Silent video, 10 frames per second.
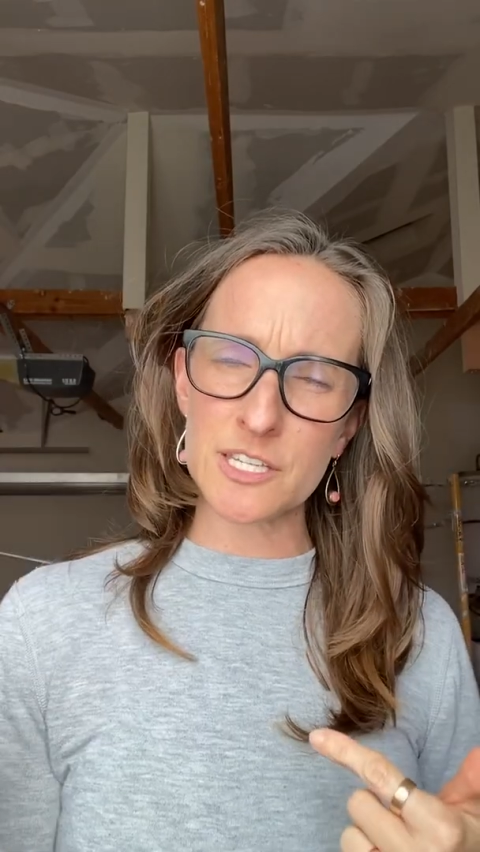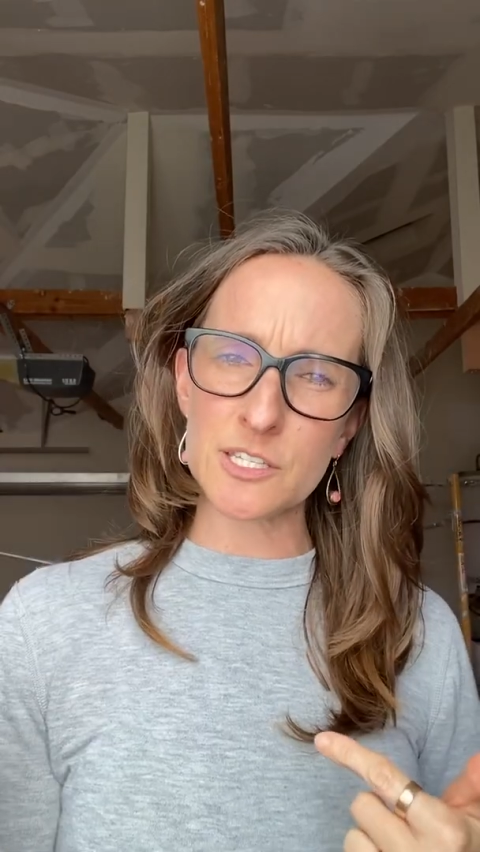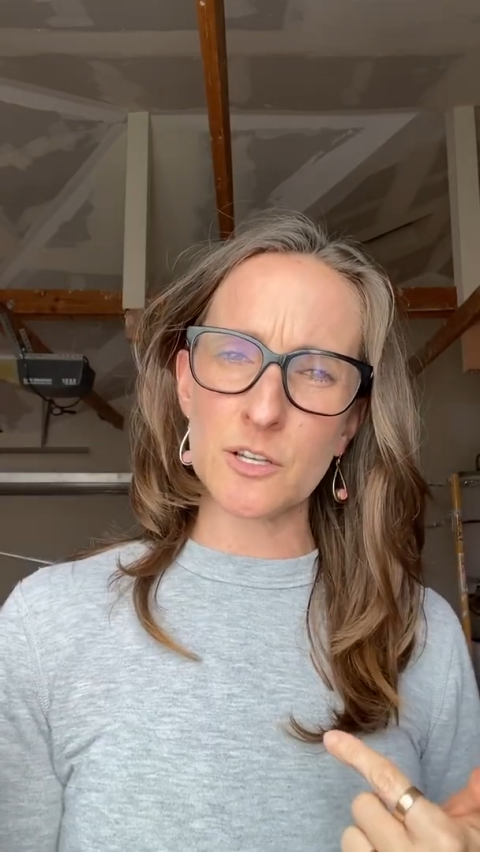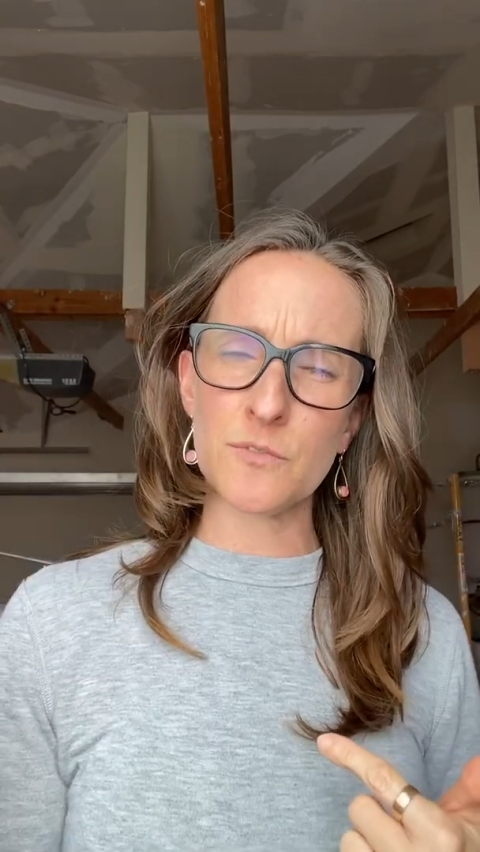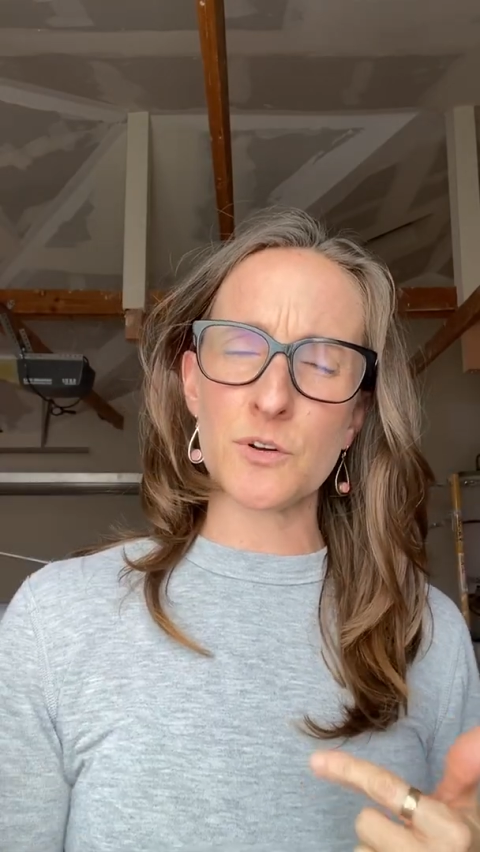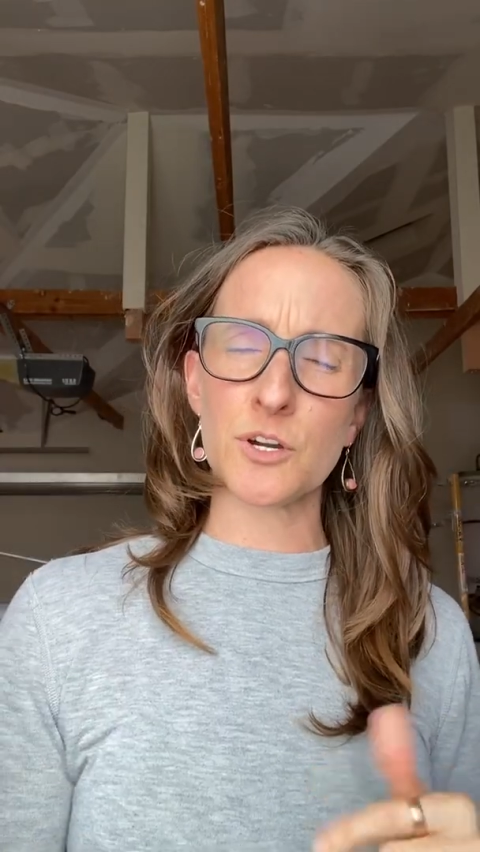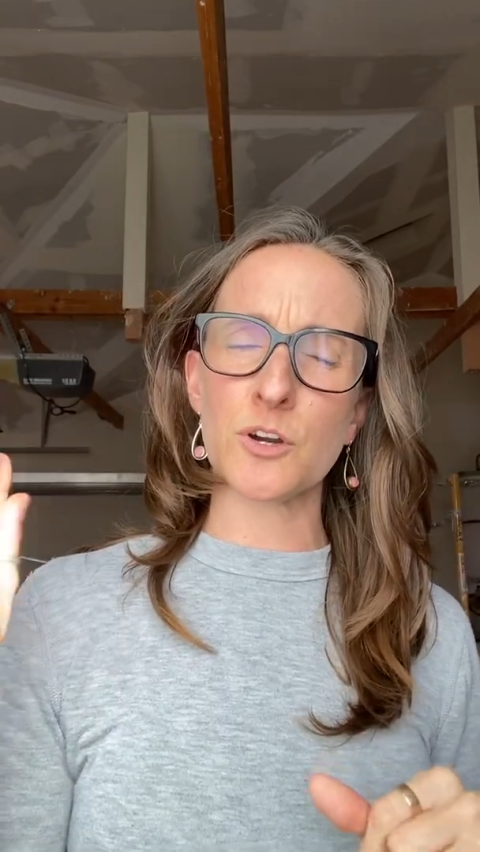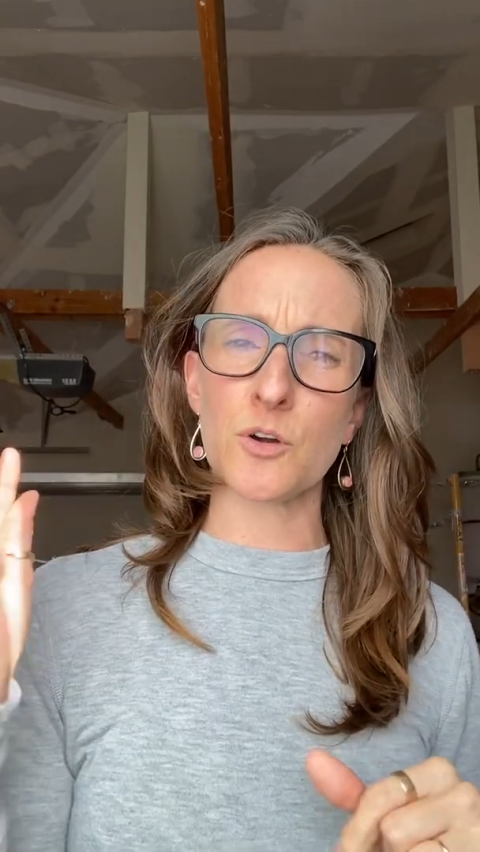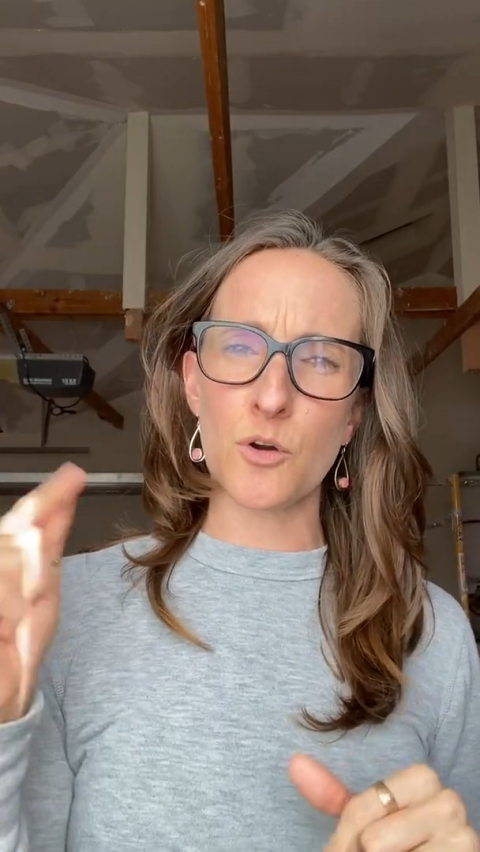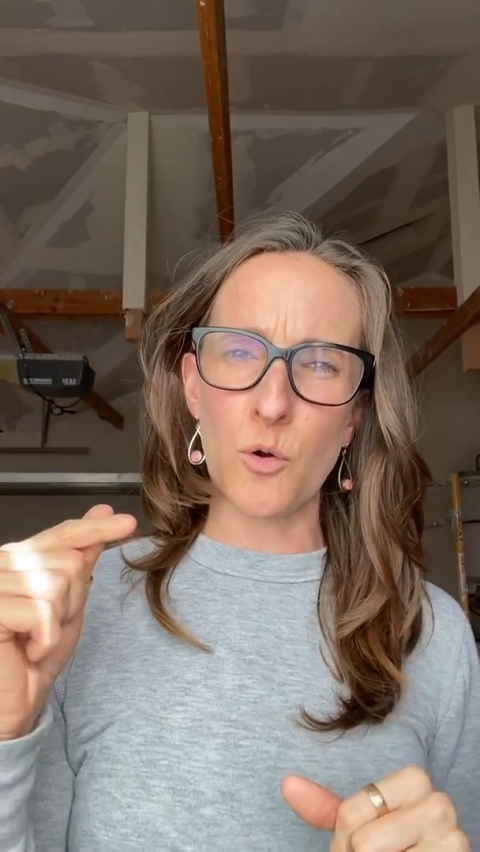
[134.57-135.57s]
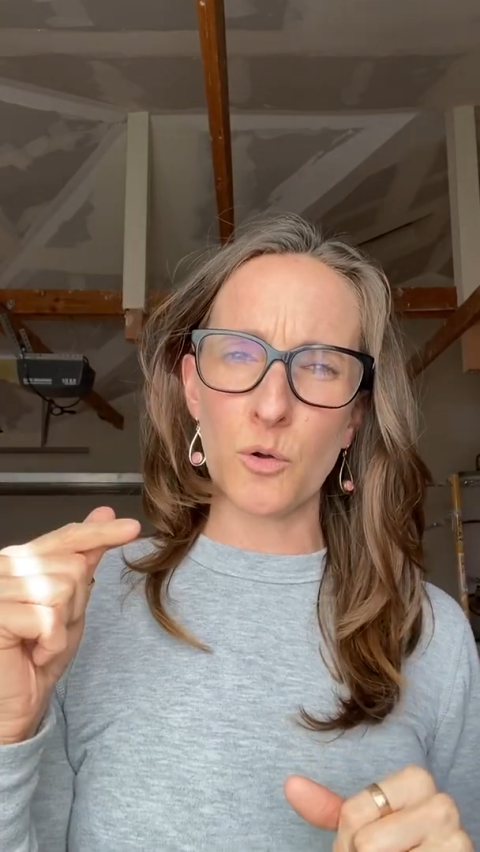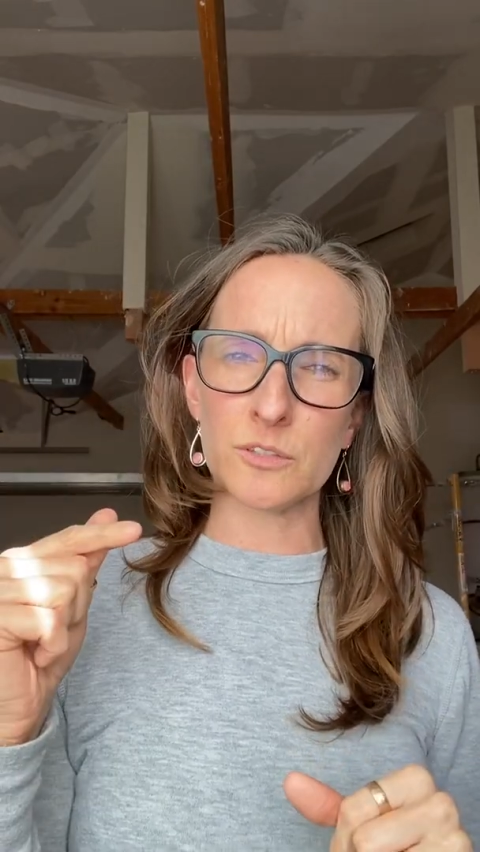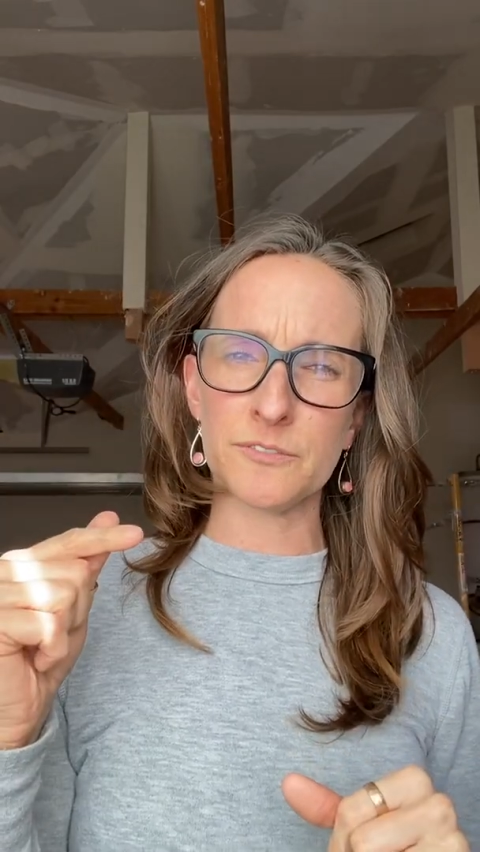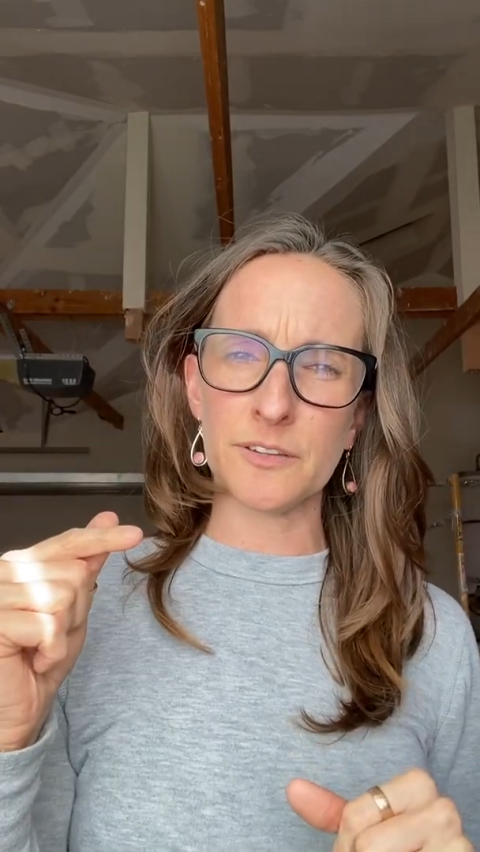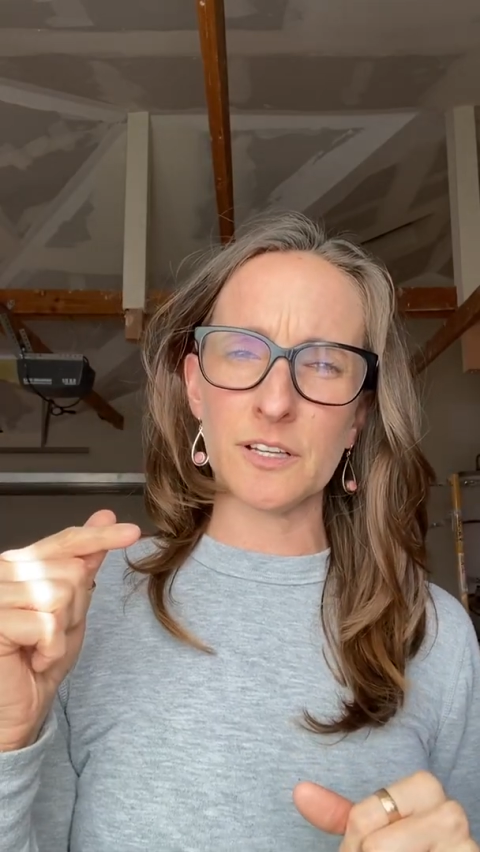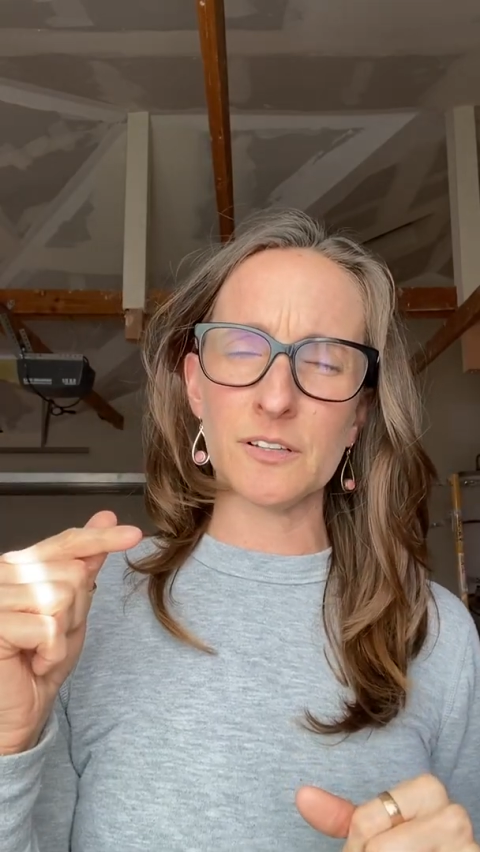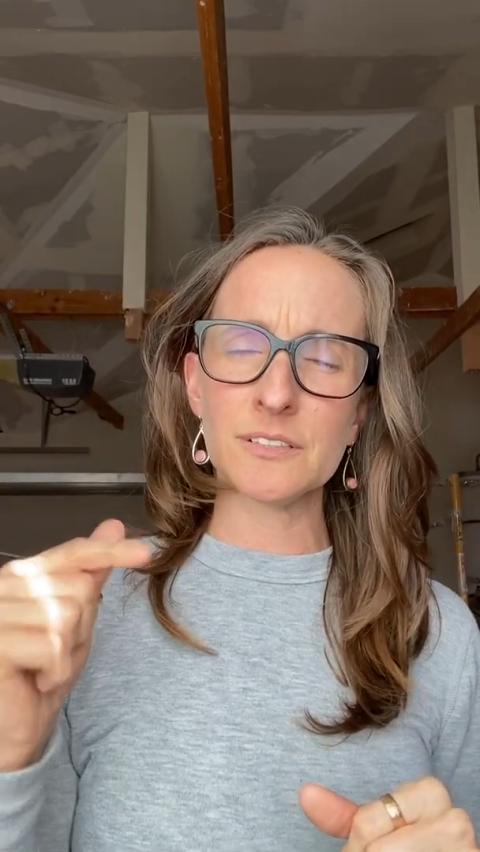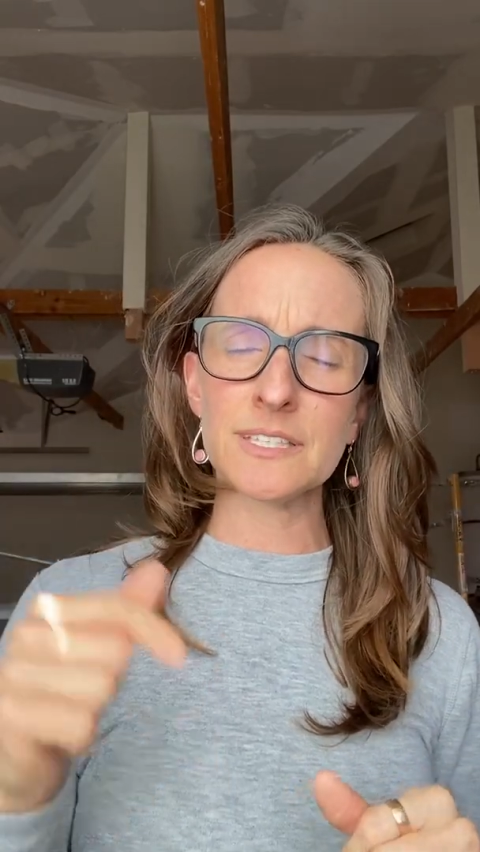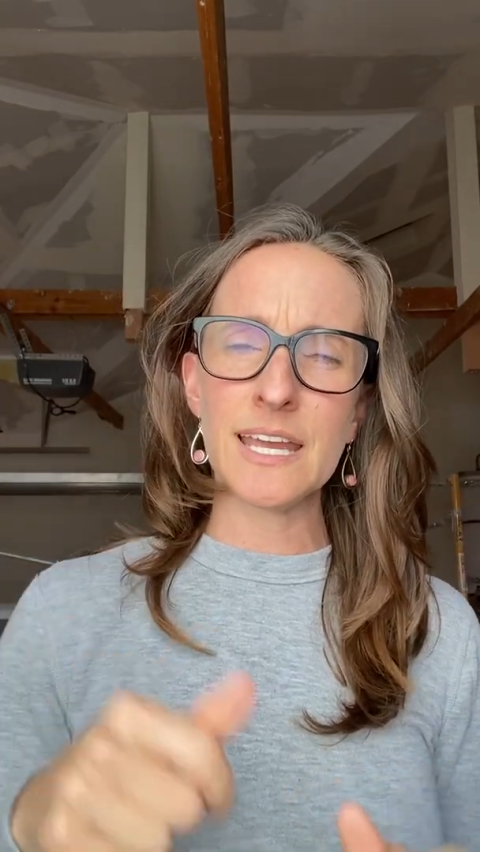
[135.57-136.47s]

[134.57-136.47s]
silver or gold filled,